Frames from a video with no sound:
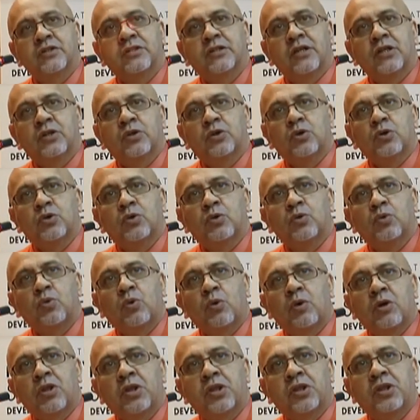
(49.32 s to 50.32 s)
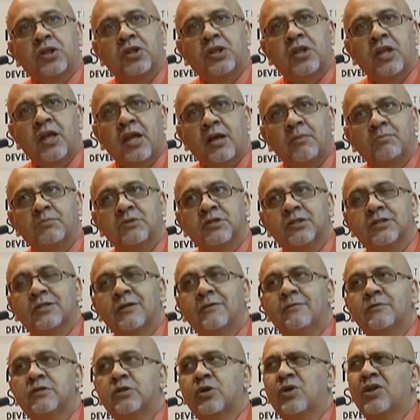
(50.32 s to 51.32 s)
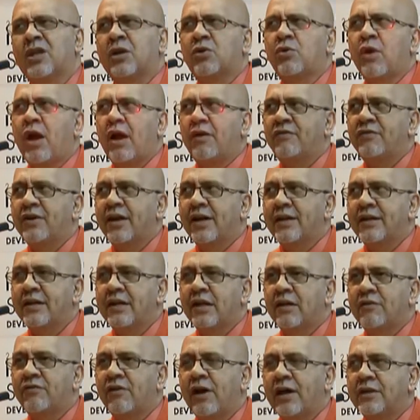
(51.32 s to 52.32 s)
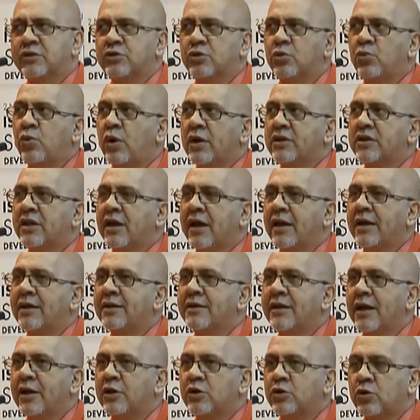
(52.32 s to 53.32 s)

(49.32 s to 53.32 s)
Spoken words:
into themes so that you have an idea as to what they intend